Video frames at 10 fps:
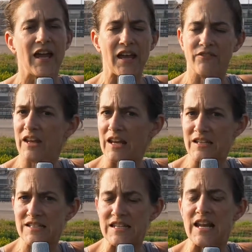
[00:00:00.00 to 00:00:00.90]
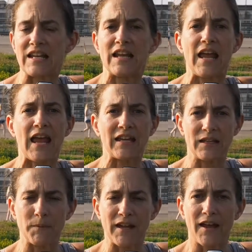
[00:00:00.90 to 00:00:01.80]
Afghanistan, and
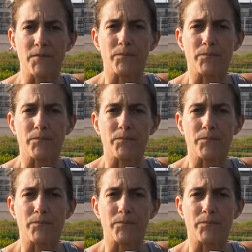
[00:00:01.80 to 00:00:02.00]
Libya.